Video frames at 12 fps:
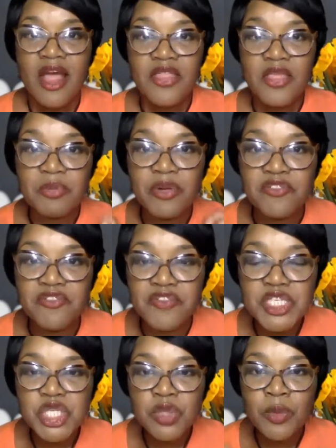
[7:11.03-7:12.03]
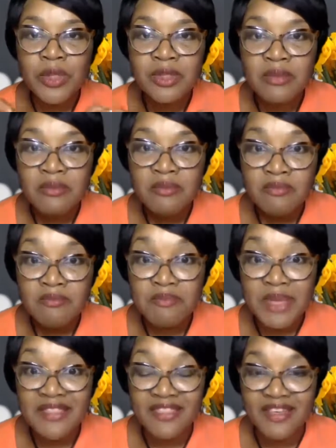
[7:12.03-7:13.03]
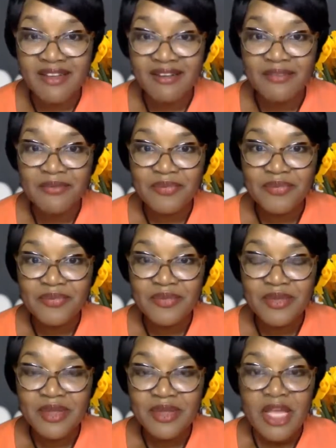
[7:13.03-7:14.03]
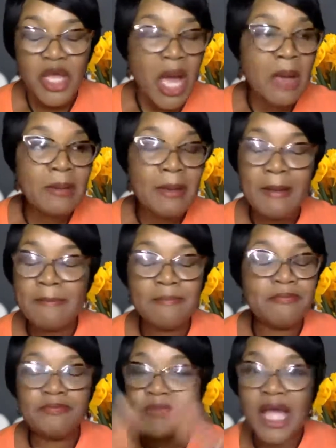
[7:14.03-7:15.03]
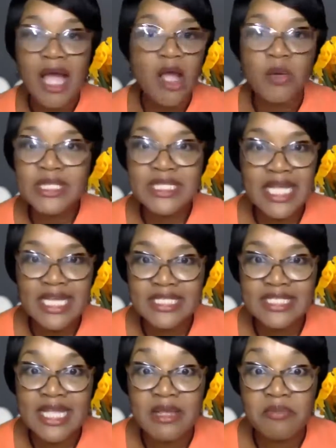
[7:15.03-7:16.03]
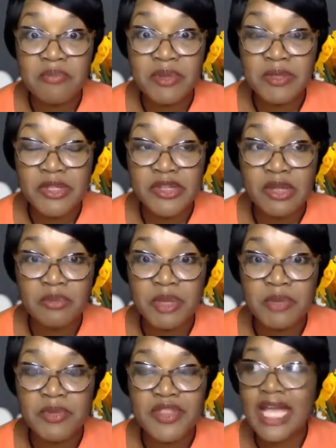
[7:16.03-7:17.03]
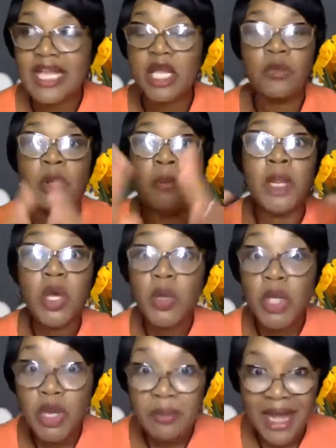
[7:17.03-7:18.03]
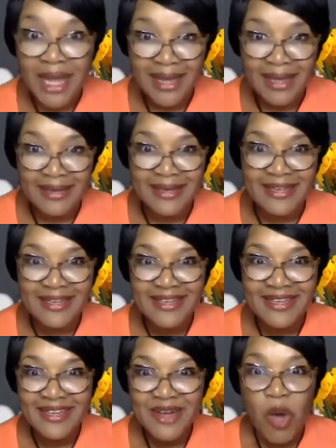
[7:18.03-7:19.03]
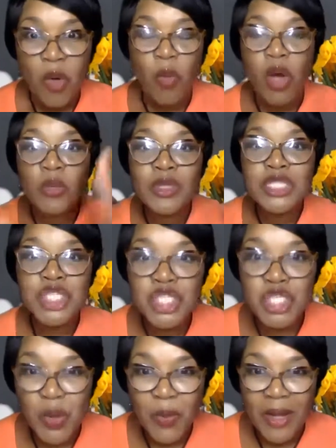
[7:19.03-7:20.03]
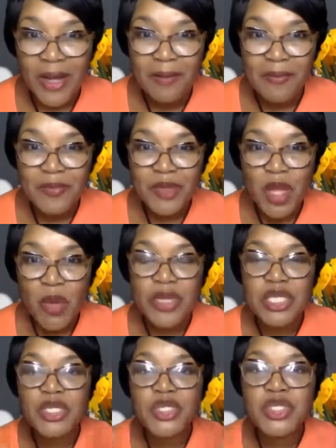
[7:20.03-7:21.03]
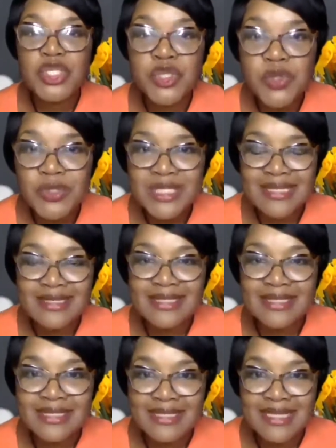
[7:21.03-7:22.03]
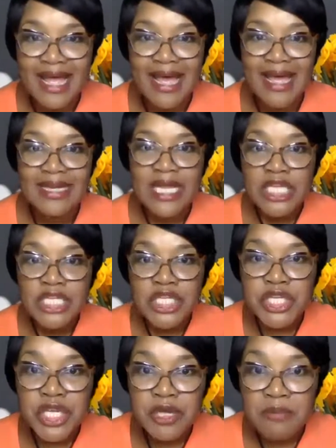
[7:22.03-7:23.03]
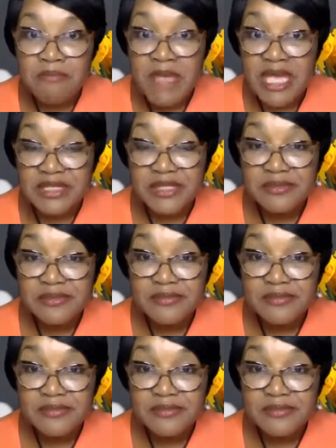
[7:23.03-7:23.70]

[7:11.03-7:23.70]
the provision will be there. I always like to tell people that it will blow your mind what will show up when you choose and you decide to commit.